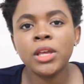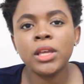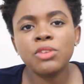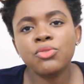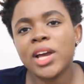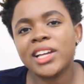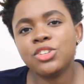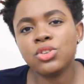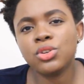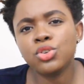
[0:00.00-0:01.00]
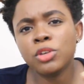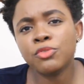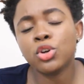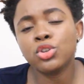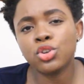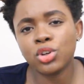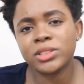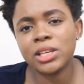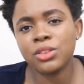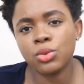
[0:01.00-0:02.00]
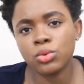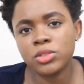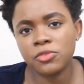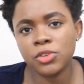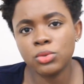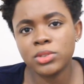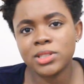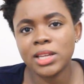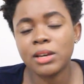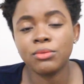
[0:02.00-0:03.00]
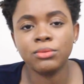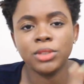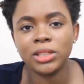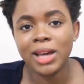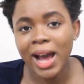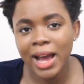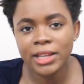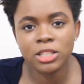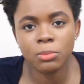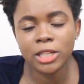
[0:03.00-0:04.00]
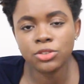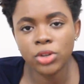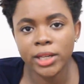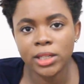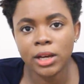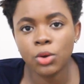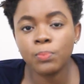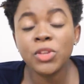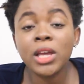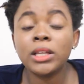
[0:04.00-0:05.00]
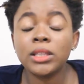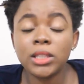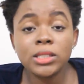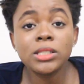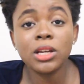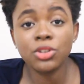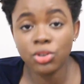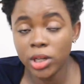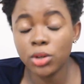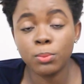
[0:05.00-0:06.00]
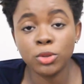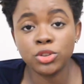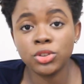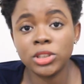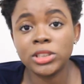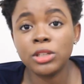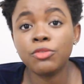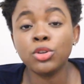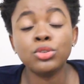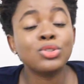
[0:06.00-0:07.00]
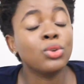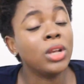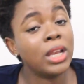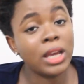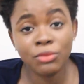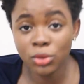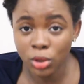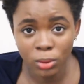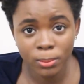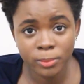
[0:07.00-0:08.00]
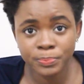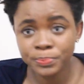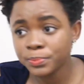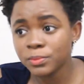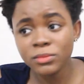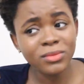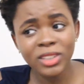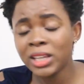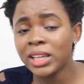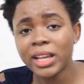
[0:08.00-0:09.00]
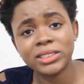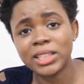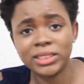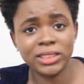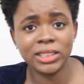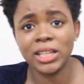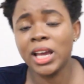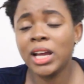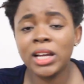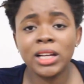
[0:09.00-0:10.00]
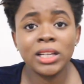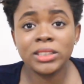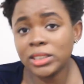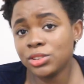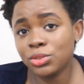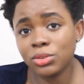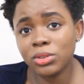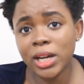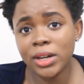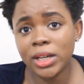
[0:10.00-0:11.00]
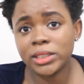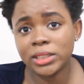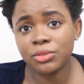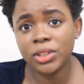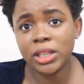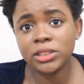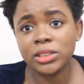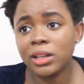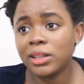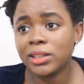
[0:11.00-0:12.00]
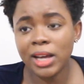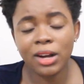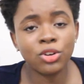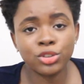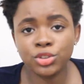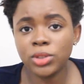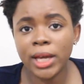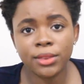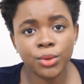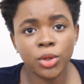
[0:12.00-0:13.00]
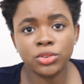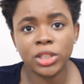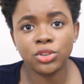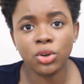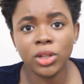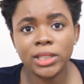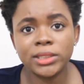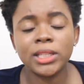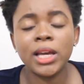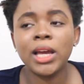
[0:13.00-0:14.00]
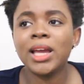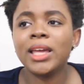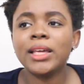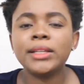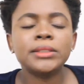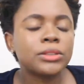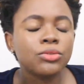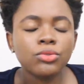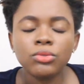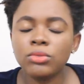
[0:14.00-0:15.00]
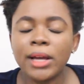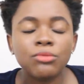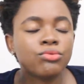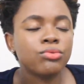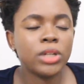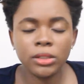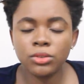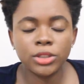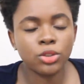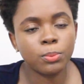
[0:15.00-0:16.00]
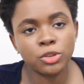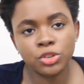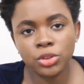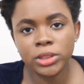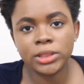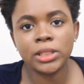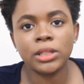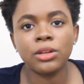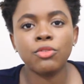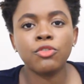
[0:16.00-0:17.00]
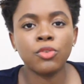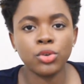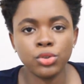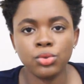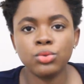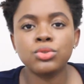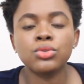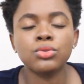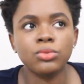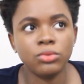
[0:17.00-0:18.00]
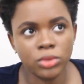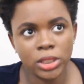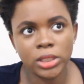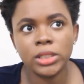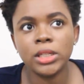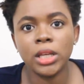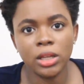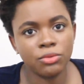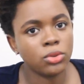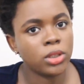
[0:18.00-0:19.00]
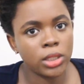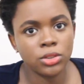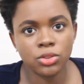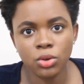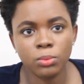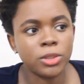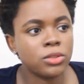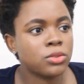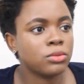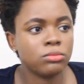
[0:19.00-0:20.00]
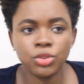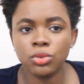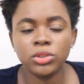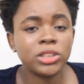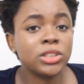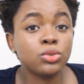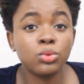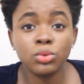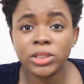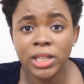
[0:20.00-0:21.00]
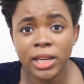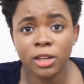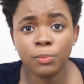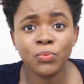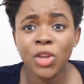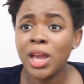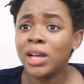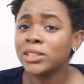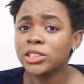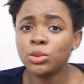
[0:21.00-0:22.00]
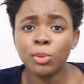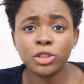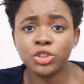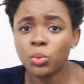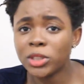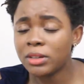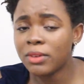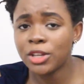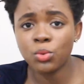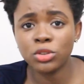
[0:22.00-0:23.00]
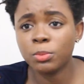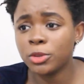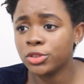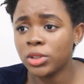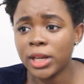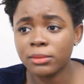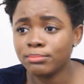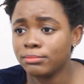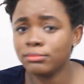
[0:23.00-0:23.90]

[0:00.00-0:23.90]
if you're not in those fields that are in high demand right now, this is a great opportunity for you to level up. Yes, that's it. This Google Career Certificate that cost you like $300 is like really great opportunity for you to really level things up. It's, you know, this is good time. Still pursue whatever you want to pursue, like